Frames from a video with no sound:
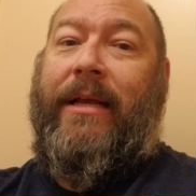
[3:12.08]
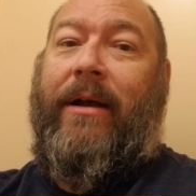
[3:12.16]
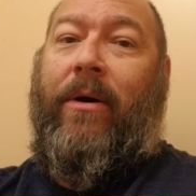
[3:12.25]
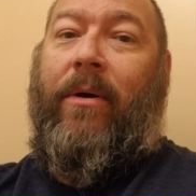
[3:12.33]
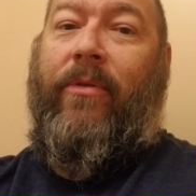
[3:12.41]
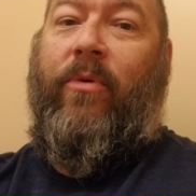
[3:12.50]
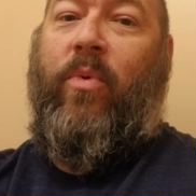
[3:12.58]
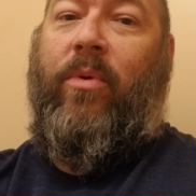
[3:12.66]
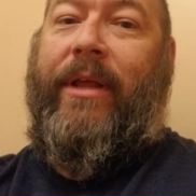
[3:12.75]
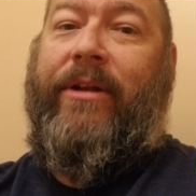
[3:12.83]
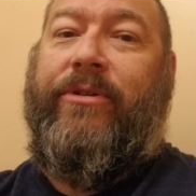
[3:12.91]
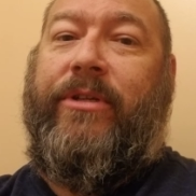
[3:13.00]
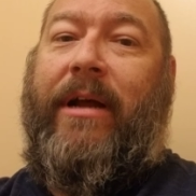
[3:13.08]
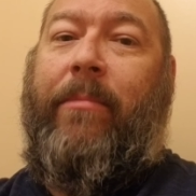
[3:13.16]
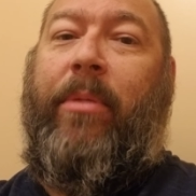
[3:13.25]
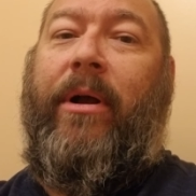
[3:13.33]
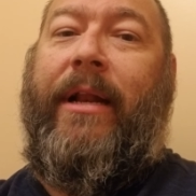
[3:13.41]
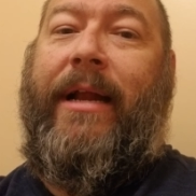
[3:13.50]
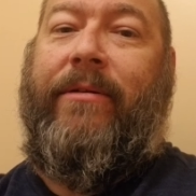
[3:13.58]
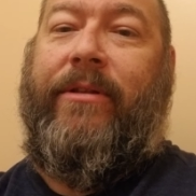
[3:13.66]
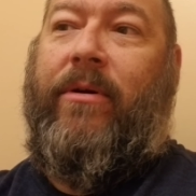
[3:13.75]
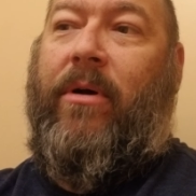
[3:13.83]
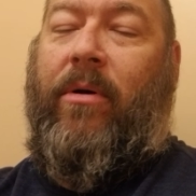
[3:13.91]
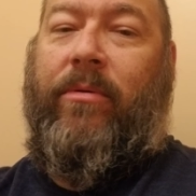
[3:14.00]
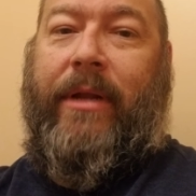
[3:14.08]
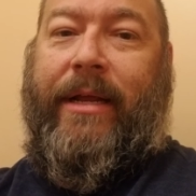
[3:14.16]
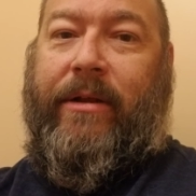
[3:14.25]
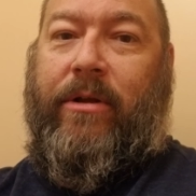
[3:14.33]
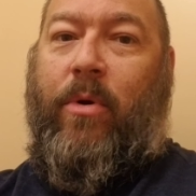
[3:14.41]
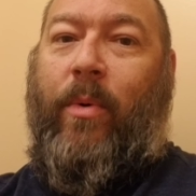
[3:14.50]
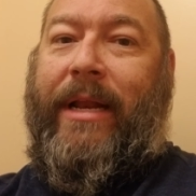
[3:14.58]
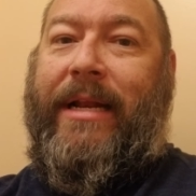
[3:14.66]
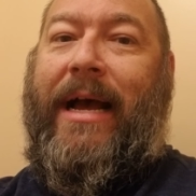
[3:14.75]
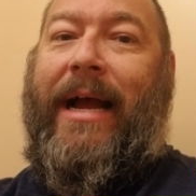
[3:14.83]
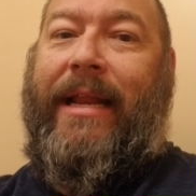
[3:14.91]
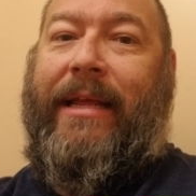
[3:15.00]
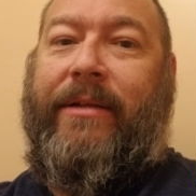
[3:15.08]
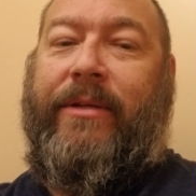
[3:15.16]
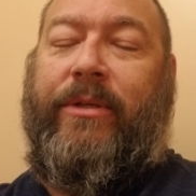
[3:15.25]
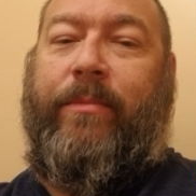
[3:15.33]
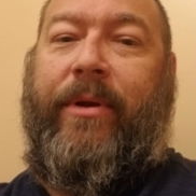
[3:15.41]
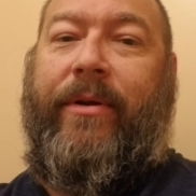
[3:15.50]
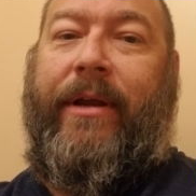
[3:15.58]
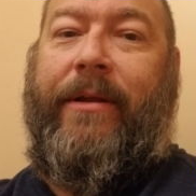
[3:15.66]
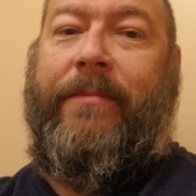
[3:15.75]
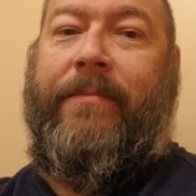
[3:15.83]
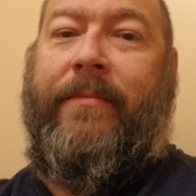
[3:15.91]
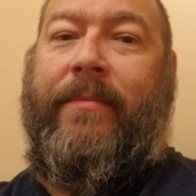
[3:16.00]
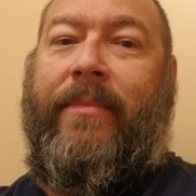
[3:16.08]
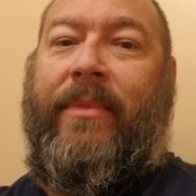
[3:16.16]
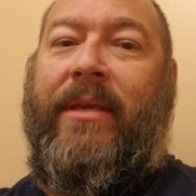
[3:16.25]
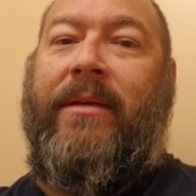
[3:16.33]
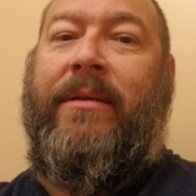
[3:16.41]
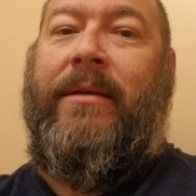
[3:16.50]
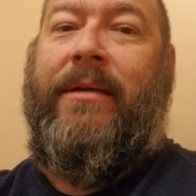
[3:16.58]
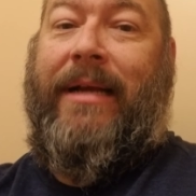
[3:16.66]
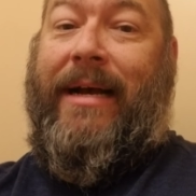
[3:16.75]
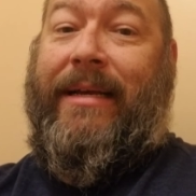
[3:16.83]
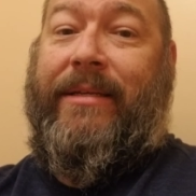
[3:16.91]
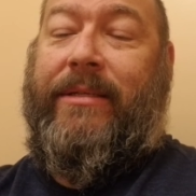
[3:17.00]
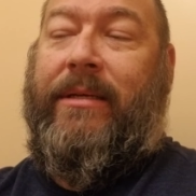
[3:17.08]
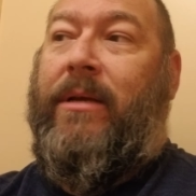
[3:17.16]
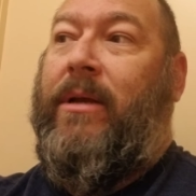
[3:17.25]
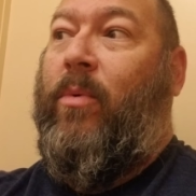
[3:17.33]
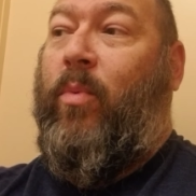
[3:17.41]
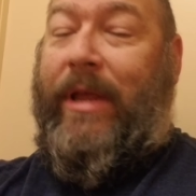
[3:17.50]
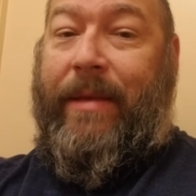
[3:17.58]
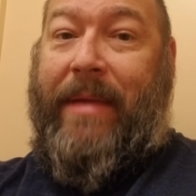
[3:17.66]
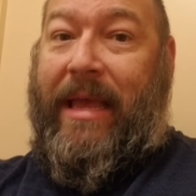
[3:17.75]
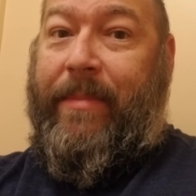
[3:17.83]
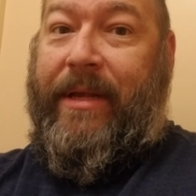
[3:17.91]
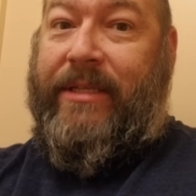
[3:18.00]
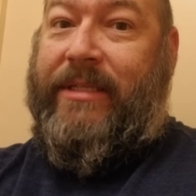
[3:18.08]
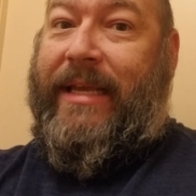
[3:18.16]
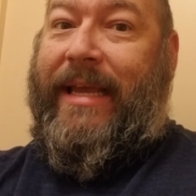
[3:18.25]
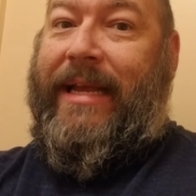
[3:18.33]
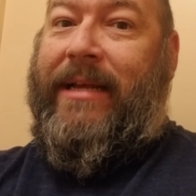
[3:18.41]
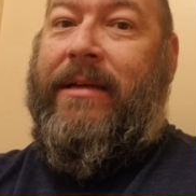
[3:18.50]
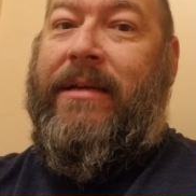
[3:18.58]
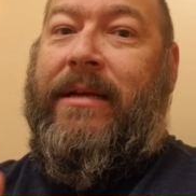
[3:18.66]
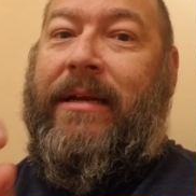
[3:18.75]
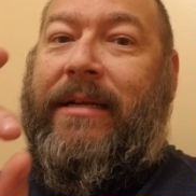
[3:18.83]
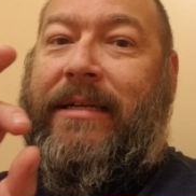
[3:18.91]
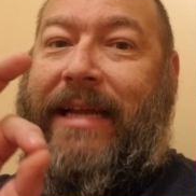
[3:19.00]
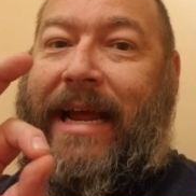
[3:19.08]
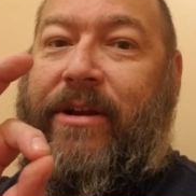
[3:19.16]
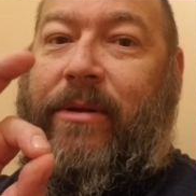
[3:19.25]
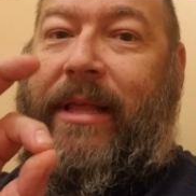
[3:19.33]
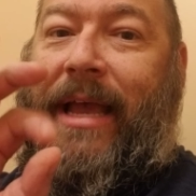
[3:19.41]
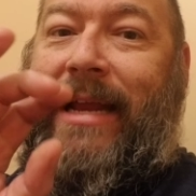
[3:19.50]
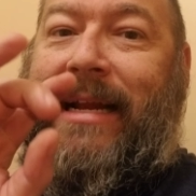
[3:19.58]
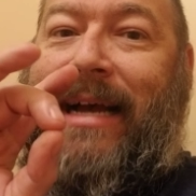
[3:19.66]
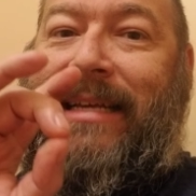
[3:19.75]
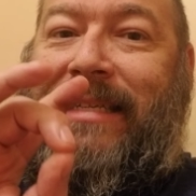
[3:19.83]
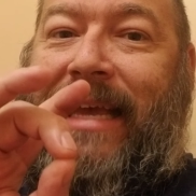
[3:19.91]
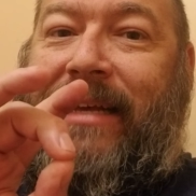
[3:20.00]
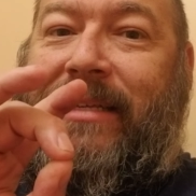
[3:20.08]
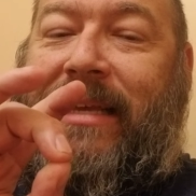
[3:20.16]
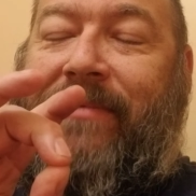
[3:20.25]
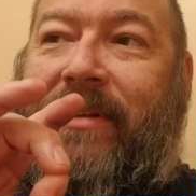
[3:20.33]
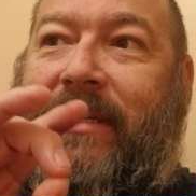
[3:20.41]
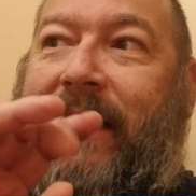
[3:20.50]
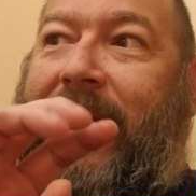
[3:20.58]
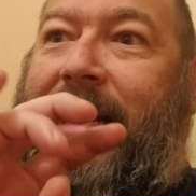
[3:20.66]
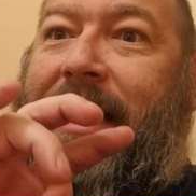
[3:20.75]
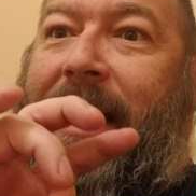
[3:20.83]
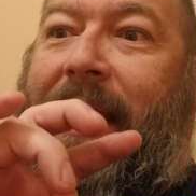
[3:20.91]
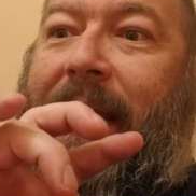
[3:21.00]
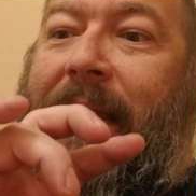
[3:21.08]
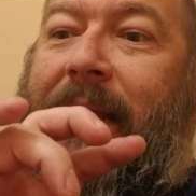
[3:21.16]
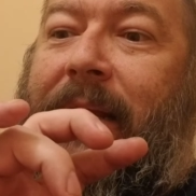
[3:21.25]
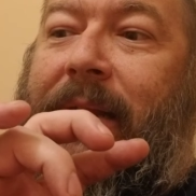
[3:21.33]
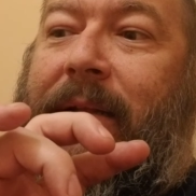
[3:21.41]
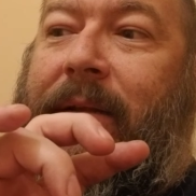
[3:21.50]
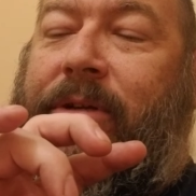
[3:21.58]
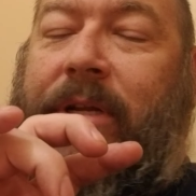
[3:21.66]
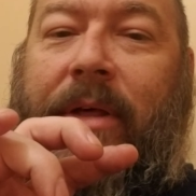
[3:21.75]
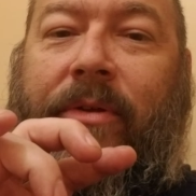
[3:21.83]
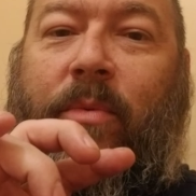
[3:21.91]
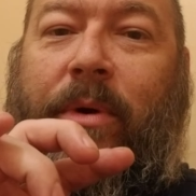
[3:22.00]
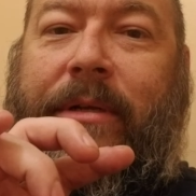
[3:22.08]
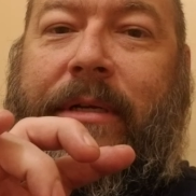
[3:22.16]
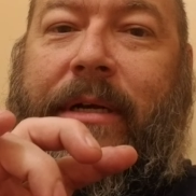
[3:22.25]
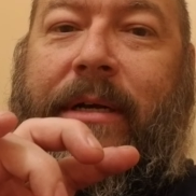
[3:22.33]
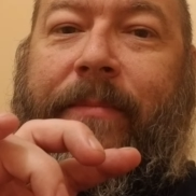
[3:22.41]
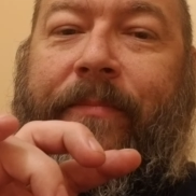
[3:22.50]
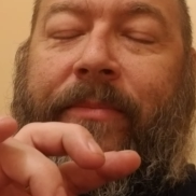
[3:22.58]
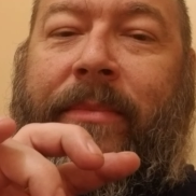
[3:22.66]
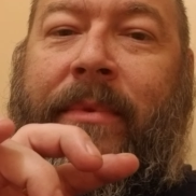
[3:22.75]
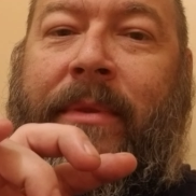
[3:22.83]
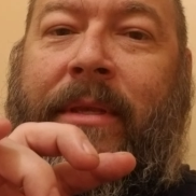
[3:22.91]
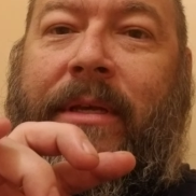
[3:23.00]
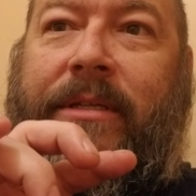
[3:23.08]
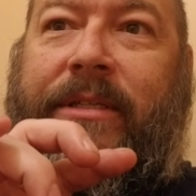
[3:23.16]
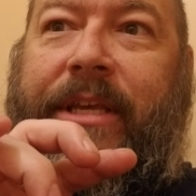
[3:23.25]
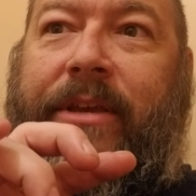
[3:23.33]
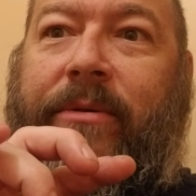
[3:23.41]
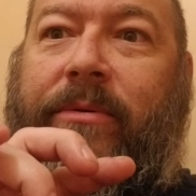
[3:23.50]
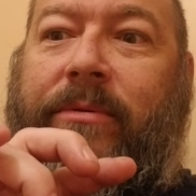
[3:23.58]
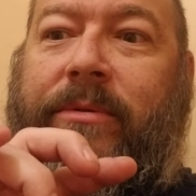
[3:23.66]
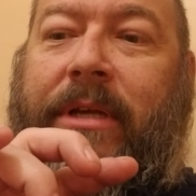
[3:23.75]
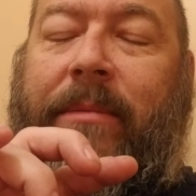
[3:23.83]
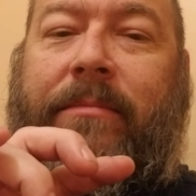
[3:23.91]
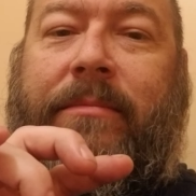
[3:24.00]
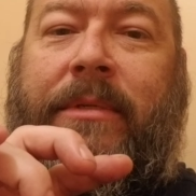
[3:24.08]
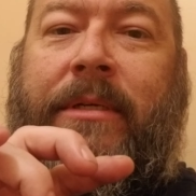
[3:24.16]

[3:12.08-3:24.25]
All the world leaders are now bugging out. They're all like going into hiding and disappearing. Guys, we may be seeing Daniel 8, Isaiah 17, and there's another one, um, Ezekiel something.